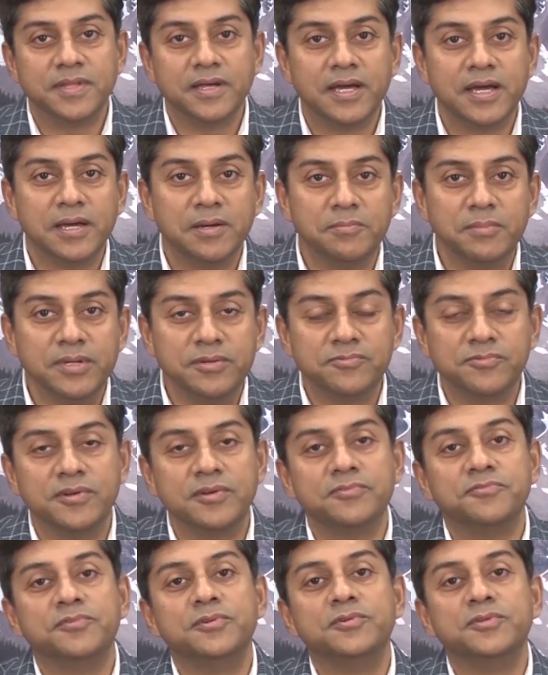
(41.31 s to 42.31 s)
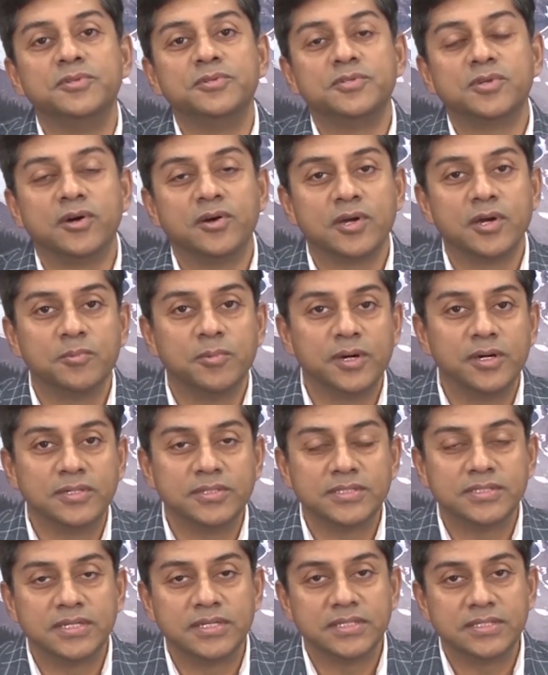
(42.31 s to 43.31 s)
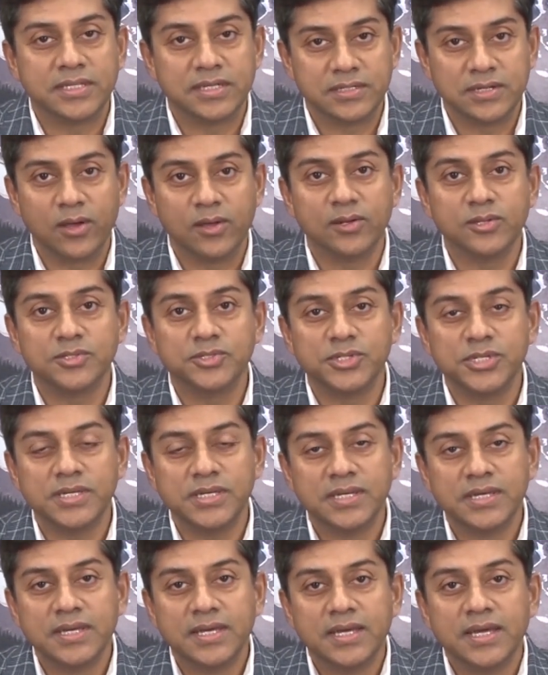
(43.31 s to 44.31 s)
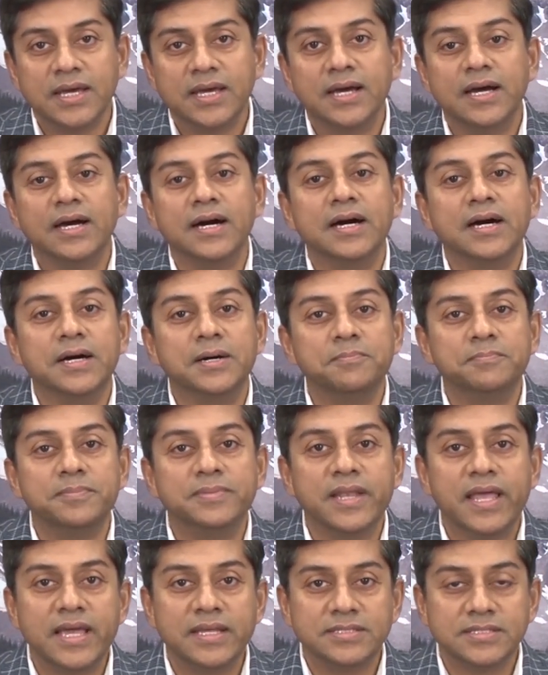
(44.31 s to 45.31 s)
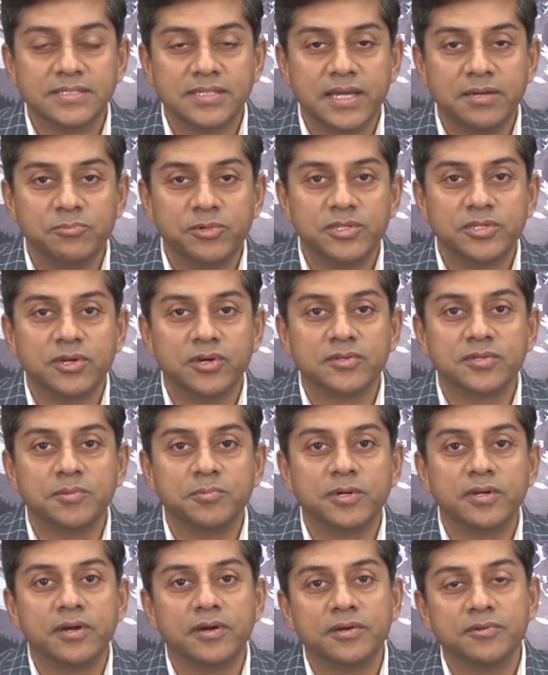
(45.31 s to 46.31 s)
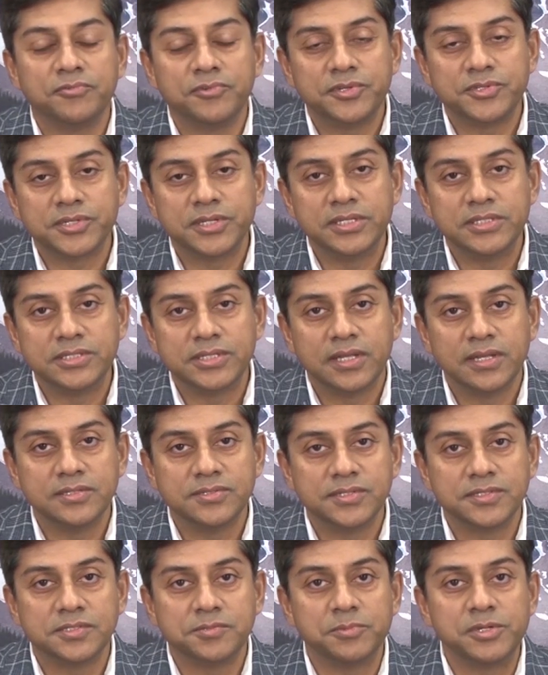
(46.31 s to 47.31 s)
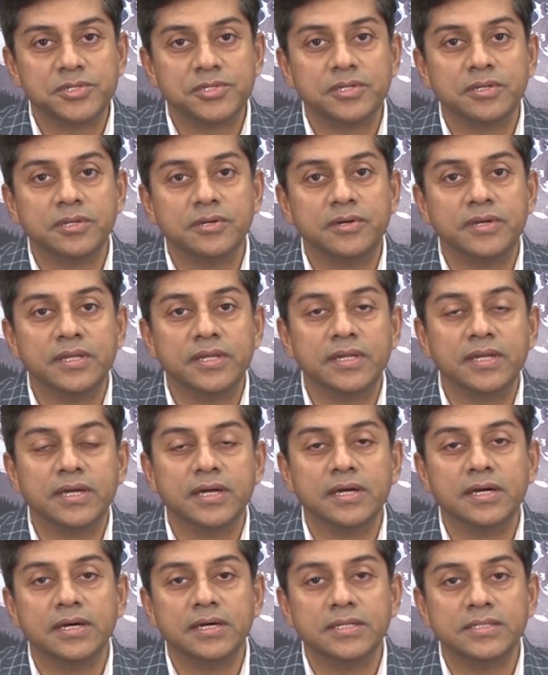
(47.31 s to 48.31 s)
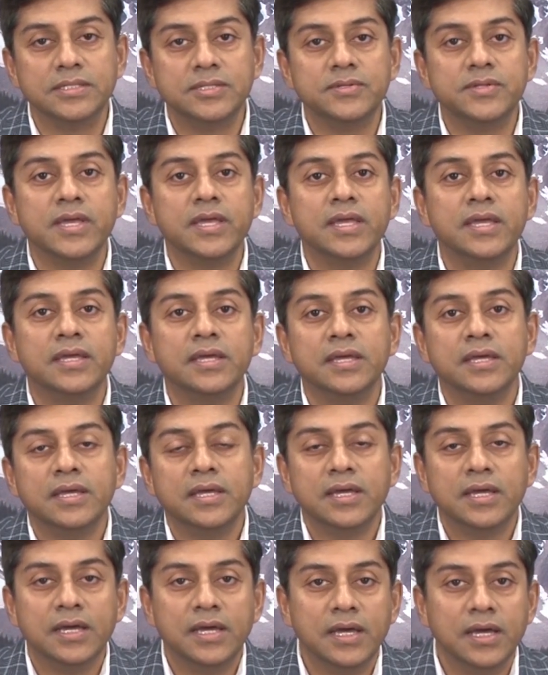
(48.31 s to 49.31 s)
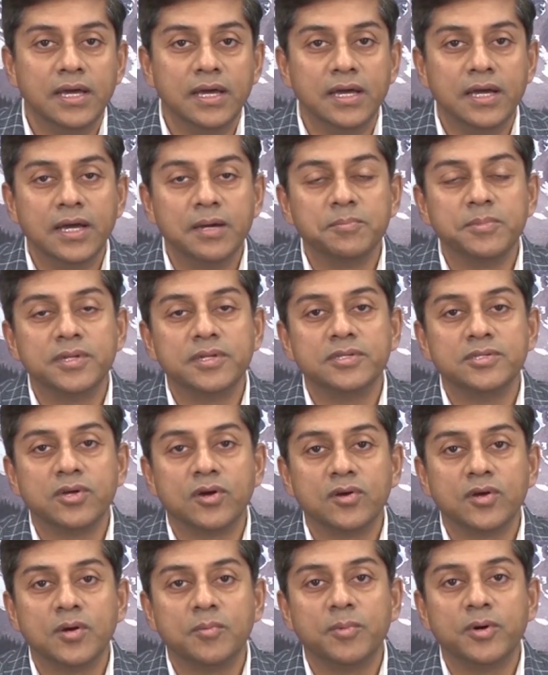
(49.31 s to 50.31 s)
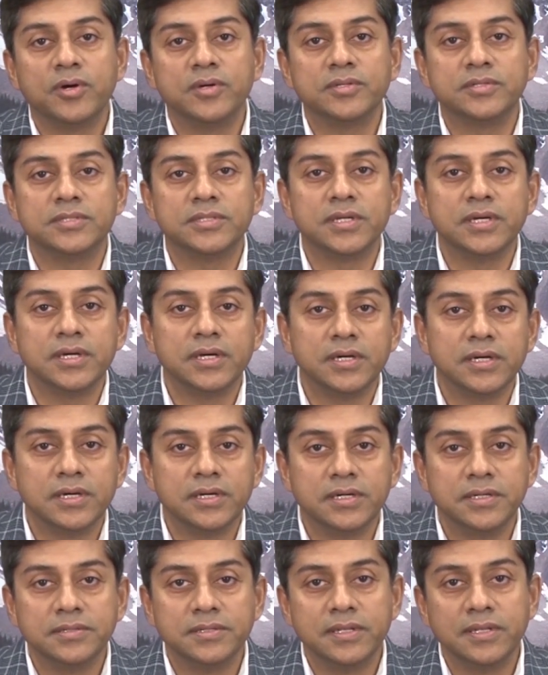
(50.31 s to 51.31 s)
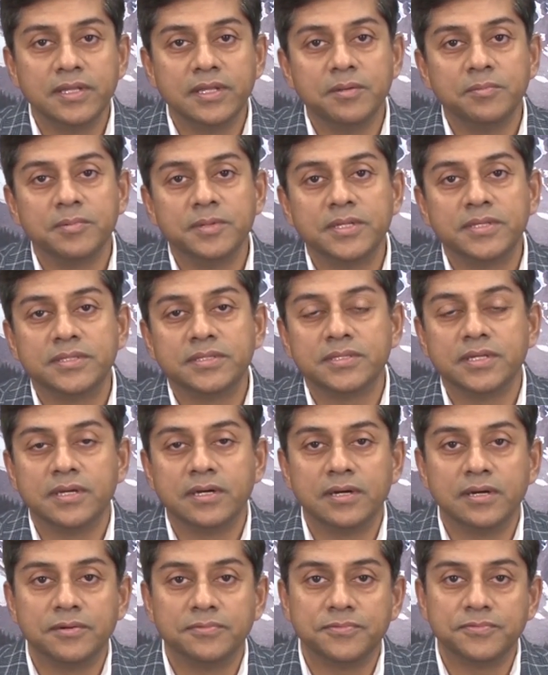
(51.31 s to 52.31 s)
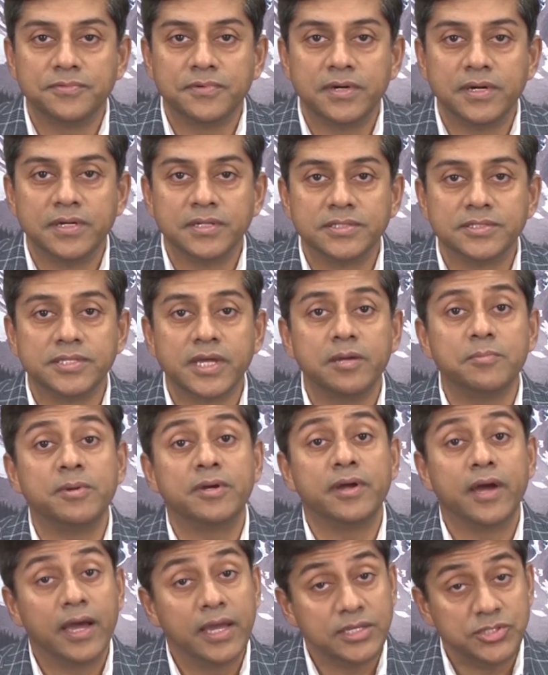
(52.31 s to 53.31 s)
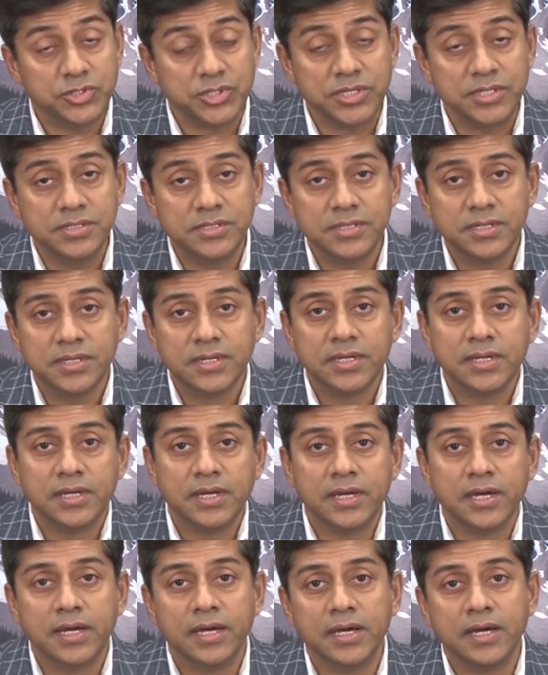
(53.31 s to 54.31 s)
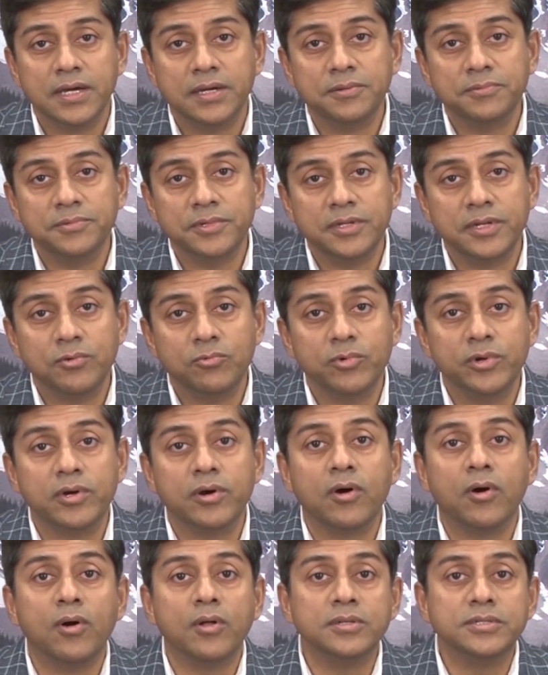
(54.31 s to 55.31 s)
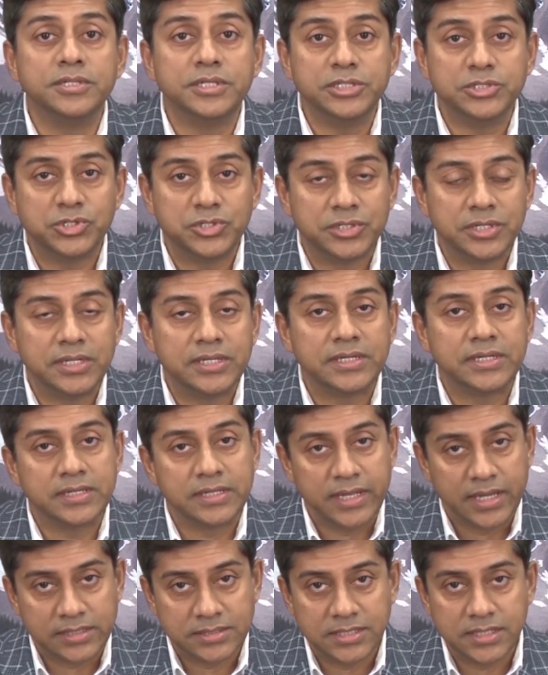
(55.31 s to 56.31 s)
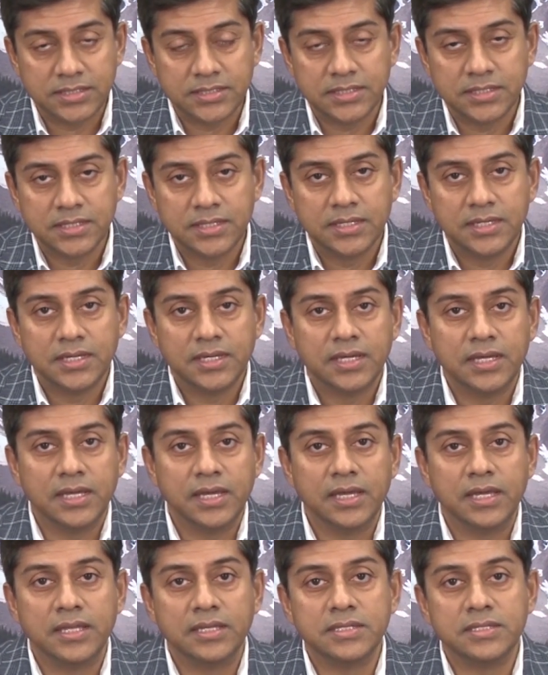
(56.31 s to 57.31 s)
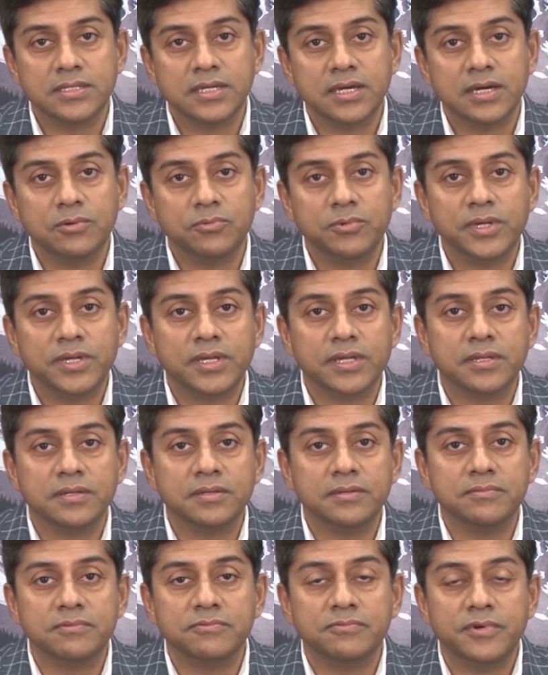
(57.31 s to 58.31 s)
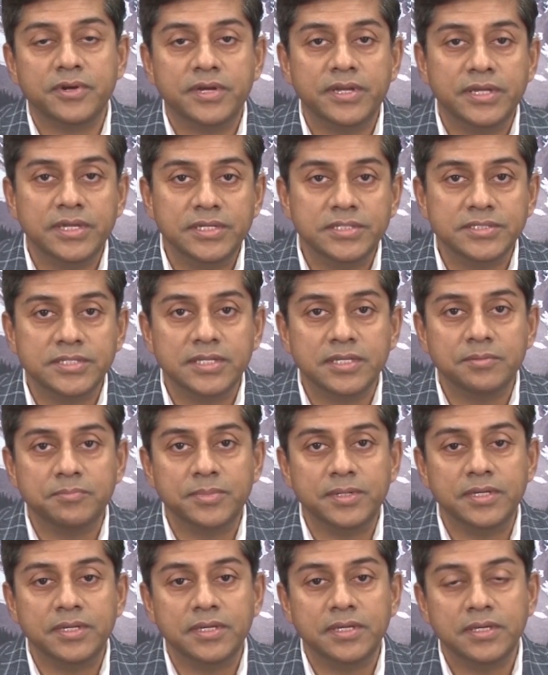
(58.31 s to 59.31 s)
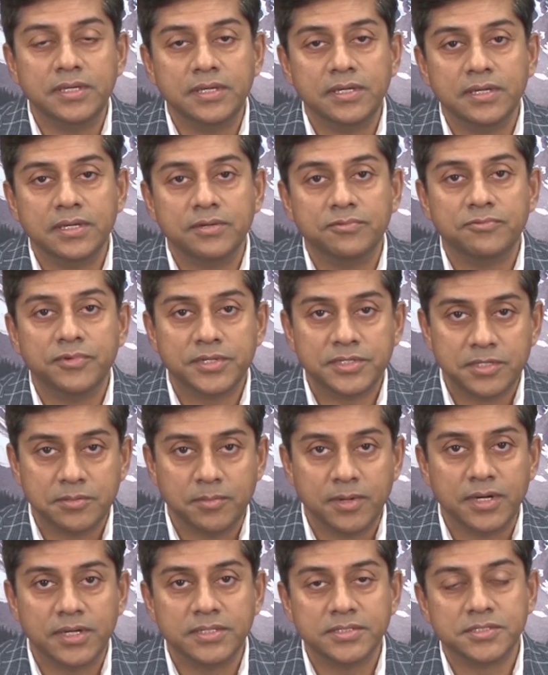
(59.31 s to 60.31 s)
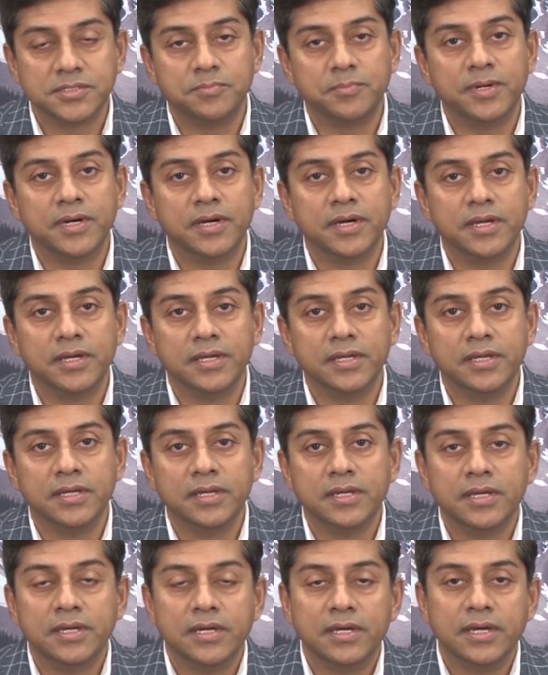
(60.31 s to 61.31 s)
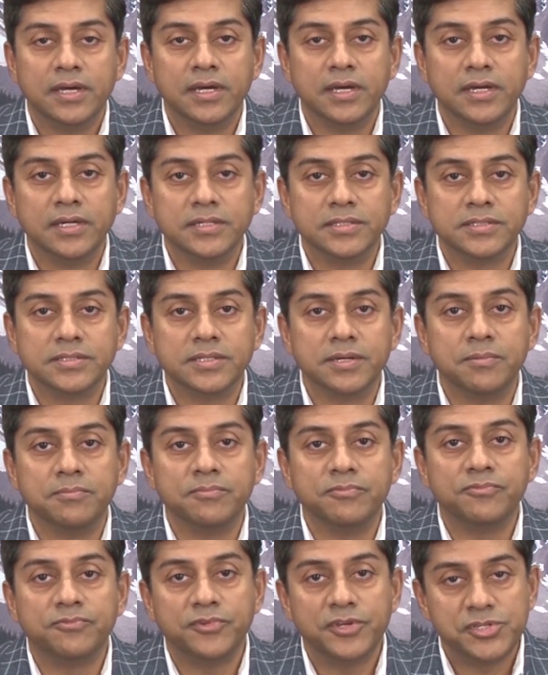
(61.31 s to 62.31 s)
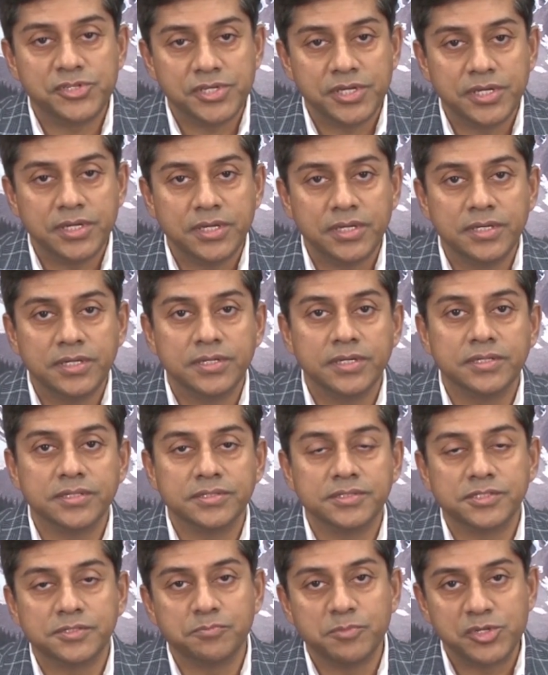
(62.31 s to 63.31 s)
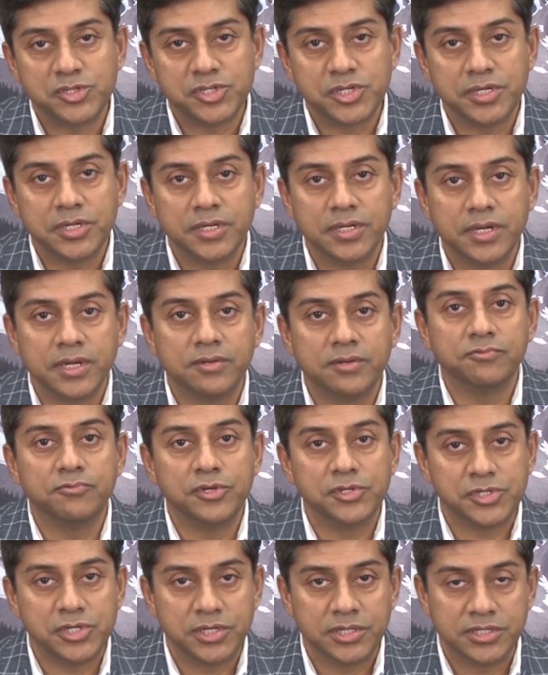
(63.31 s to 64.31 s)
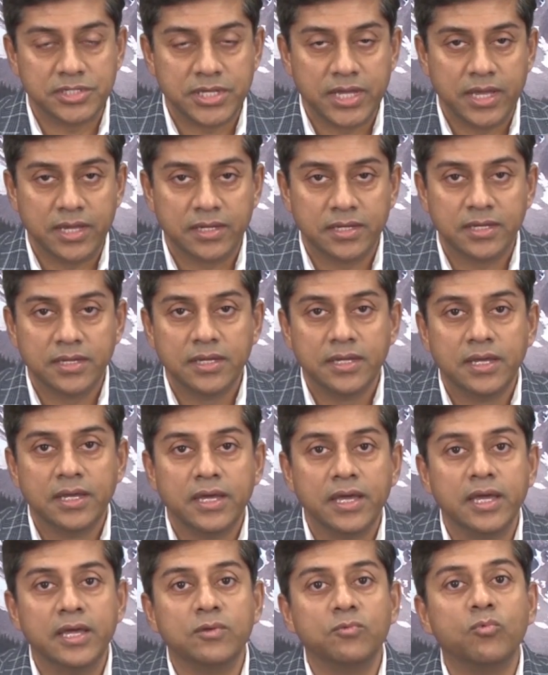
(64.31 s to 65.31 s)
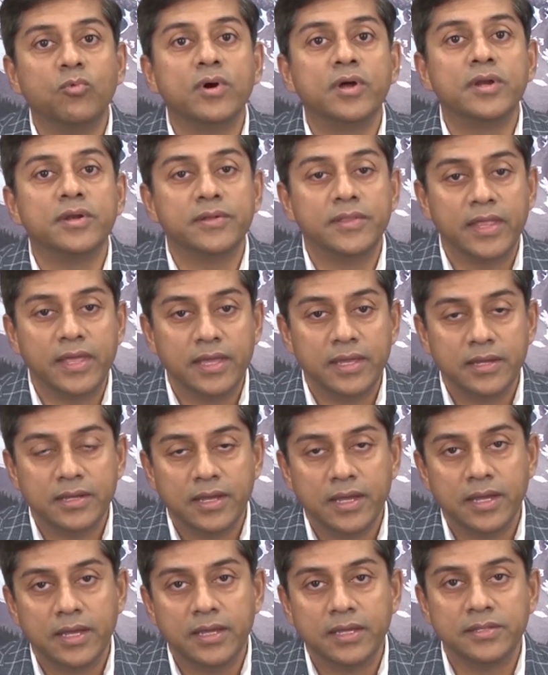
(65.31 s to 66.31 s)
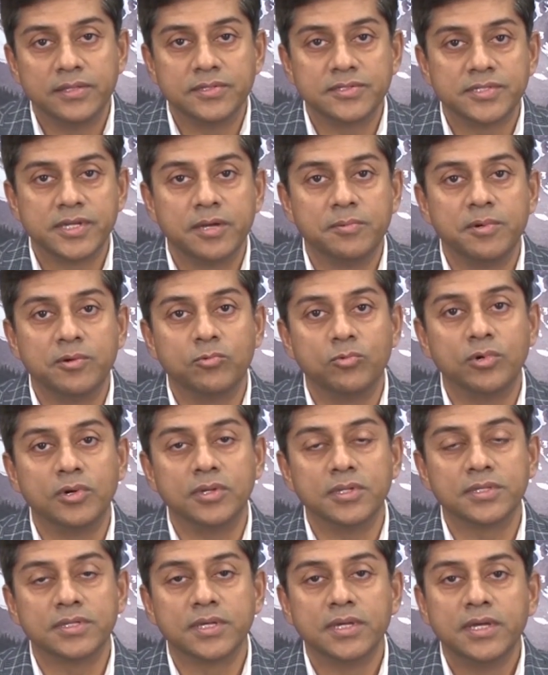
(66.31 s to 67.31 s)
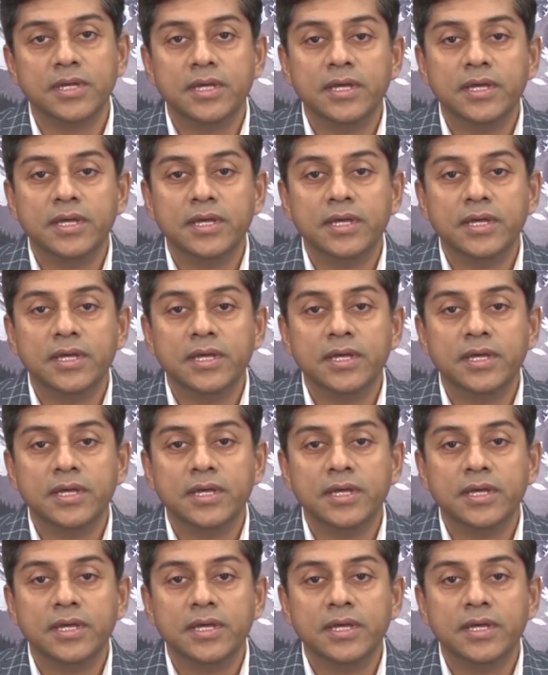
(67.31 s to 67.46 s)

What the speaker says: I'm in front of you to talk about technology. Last time we talked about artificial intelligence, machine learning. Today I'm going to talk about a little bit of cyber hygiene. We're all digitally connected, and we can very easily be victimized by some phishing, smishing, vishing attack. And what are they in the cyber world?